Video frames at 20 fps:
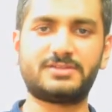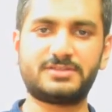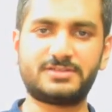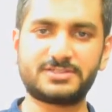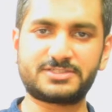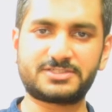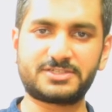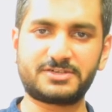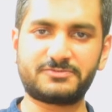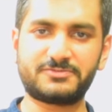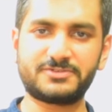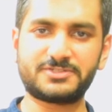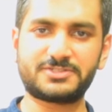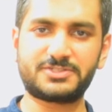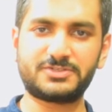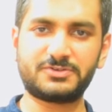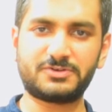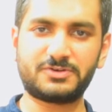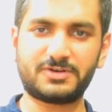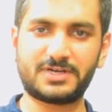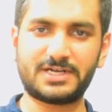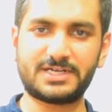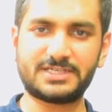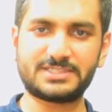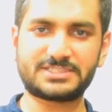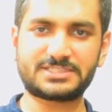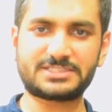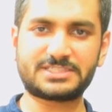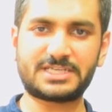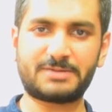The Surface Duo
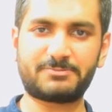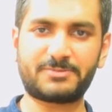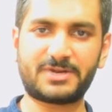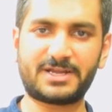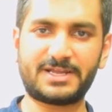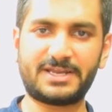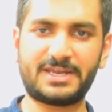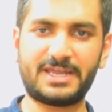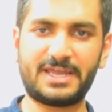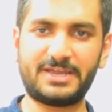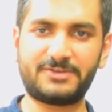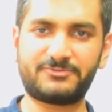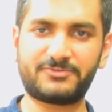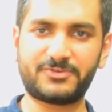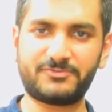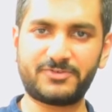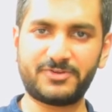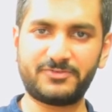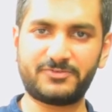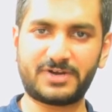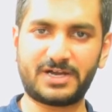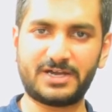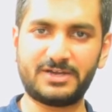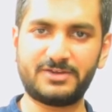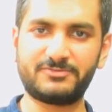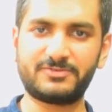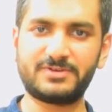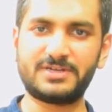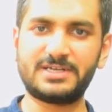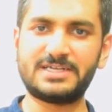has Snapdragon
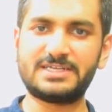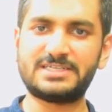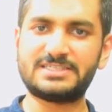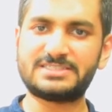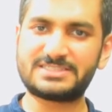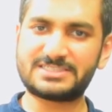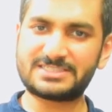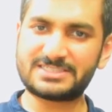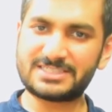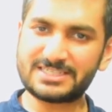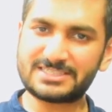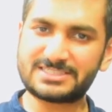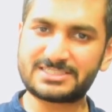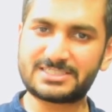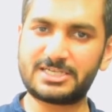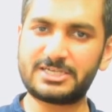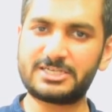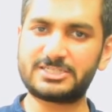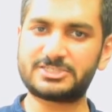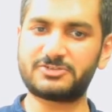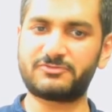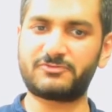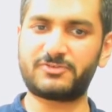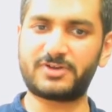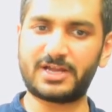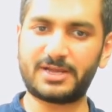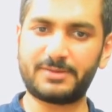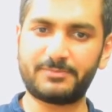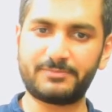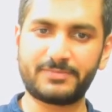855, 6 gigs of
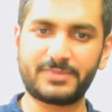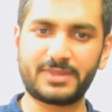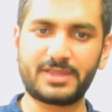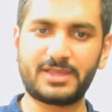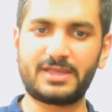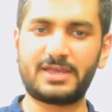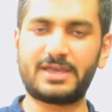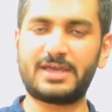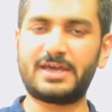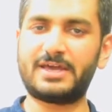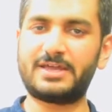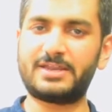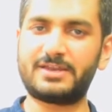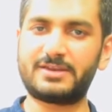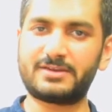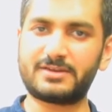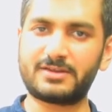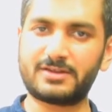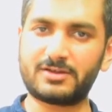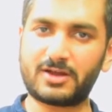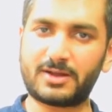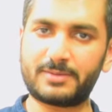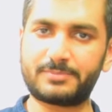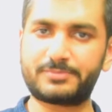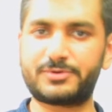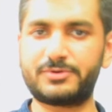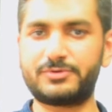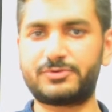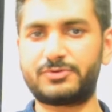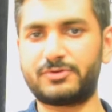RAM, and
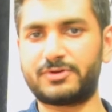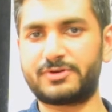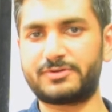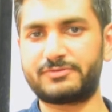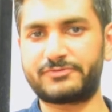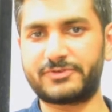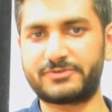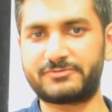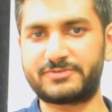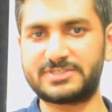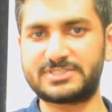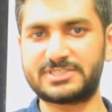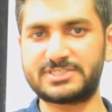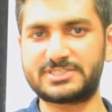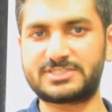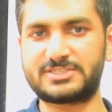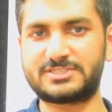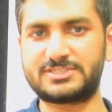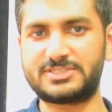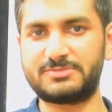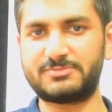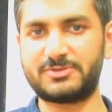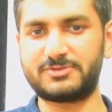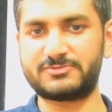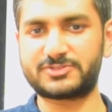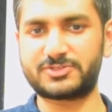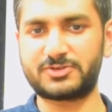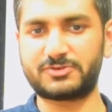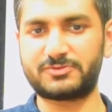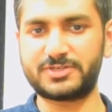up to 256 GB
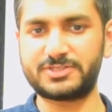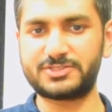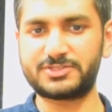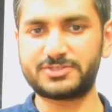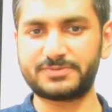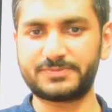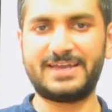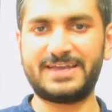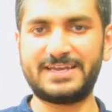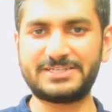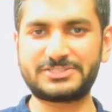of storage.